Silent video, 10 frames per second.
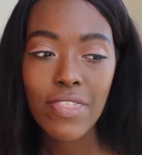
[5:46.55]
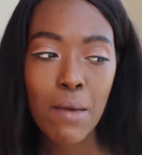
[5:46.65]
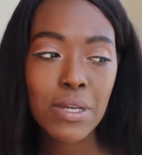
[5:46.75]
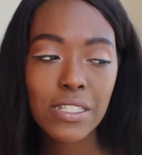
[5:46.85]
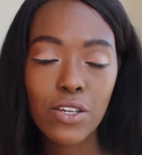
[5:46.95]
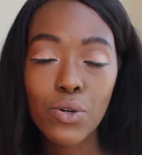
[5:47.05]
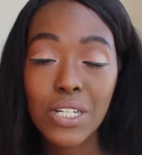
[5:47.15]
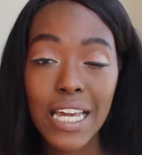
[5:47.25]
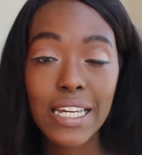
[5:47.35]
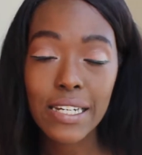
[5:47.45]
that means that you are
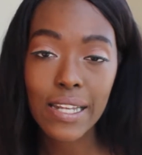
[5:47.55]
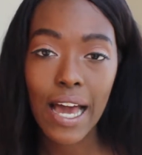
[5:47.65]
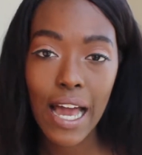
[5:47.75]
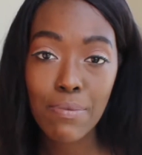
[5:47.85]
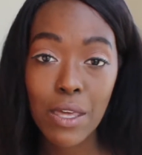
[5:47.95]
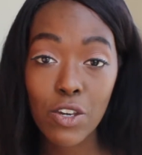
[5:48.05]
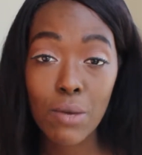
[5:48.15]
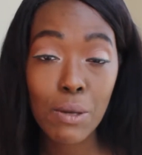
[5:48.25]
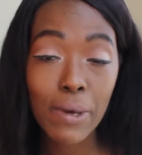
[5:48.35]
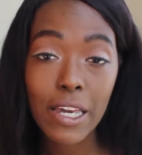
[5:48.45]
taking time that you
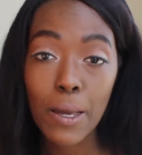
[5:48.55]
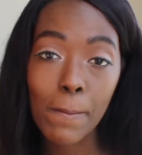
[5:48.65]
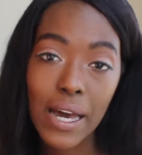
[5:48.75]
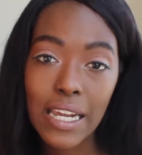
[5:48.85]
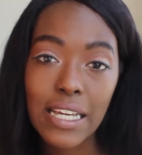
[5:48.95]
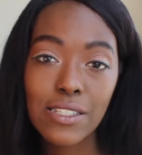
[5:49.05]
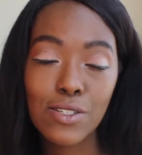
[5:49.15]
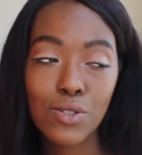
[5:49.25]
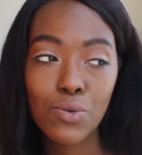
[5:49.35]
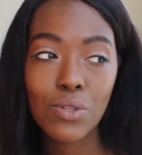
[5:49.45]
could be making money
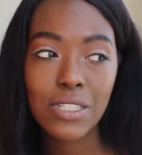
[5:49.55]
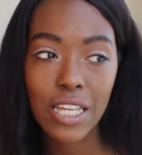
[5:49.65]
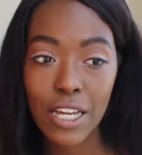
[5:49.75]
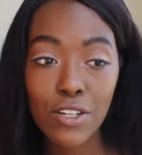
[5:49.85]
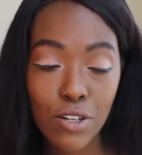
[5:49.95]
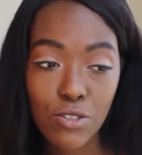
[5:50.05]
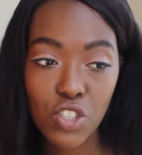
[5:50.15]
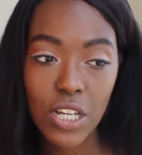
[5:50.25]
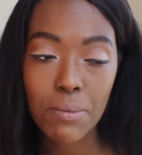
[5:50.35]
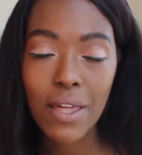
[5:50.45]
to do this
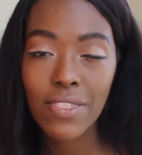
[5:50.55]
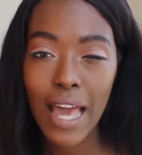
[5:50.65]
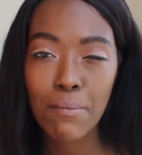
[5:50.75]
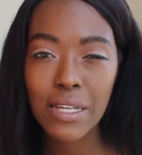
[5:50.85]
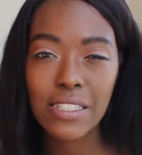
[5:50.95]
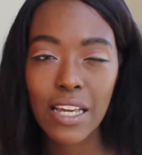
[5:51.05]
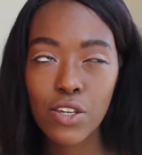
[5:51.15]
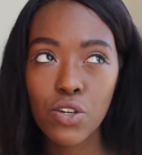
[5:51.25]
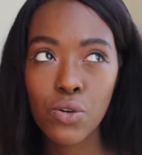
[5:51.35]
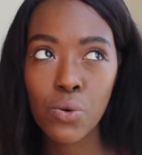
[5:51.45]
internship, and that means
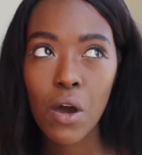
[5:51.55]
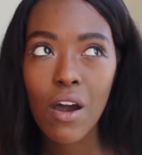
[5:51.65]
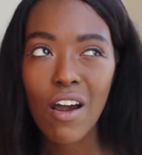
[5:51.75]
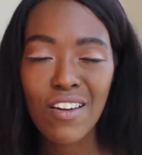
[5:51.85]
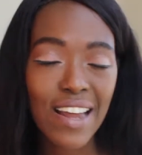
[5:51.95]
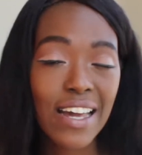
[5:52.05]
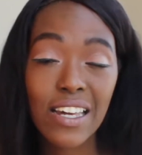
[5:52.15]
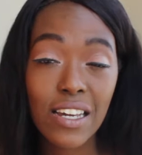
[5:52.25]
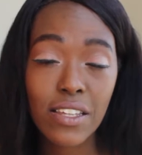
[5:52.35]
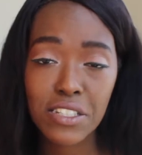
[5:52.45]
that you are not
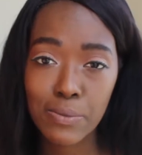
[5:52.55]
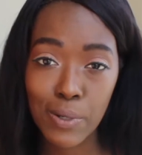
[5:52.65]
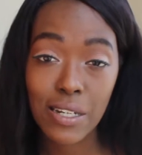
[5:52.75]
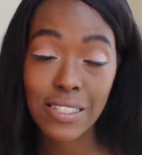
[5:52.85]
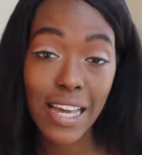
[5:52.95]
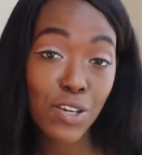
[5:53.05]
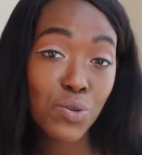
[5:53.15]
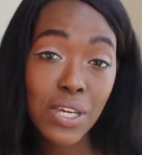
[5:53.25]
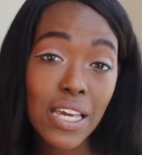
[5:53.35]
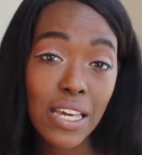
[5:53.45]
getting the experience that you
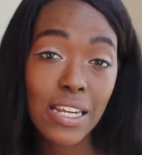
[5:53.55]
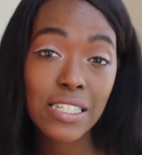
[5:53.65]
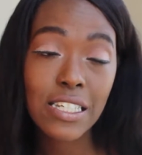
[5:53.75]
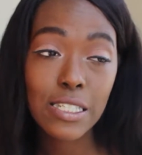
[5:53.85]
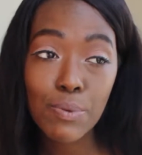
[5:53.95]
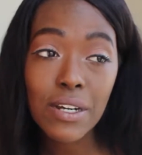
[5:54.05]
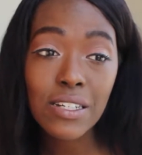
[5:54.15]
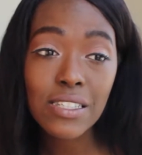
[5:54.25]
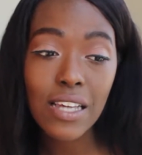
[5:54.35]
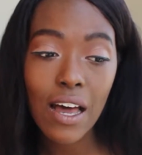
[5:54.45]
need. It's
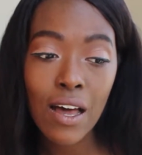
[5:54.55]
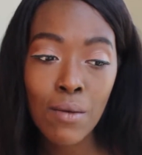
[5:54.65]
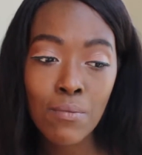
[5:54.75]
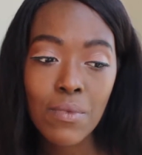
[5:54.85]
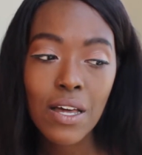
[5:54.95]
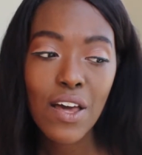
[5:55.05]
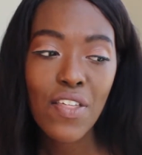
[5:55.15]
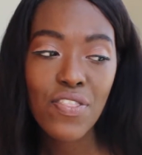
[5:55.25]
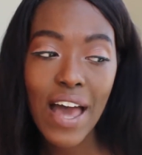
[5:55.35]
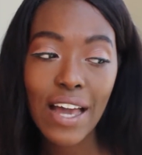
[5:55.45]
experience
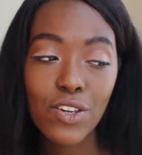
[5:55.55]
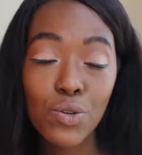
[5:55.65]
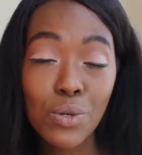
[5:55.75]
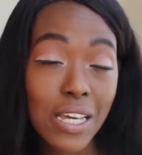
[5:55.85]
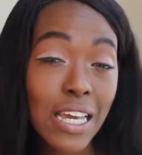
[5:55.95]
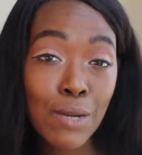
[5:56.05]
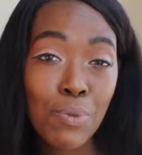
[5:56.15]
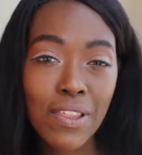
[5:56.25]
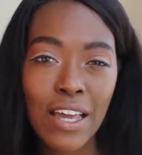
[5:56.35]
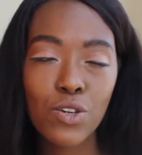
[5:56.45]
that you need
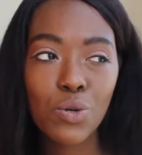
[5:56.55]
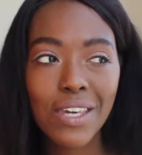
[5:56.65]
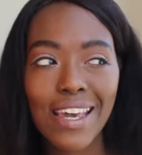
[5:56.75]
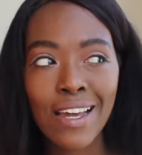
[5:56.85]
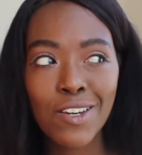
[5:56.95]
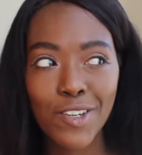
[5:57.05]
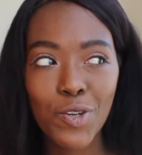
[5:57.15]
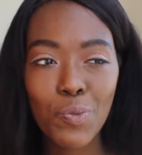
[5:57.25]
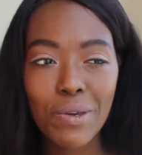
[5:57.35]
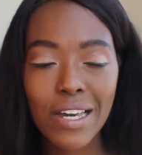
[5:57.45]
but that you can't
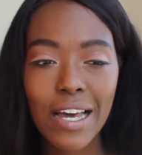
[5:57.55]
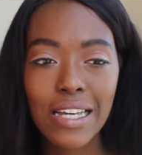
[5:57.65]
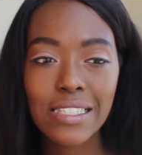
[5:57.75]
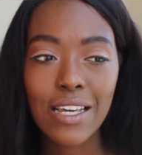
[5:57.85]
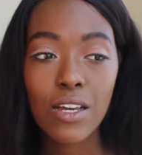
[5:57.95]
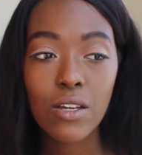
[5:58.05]
do because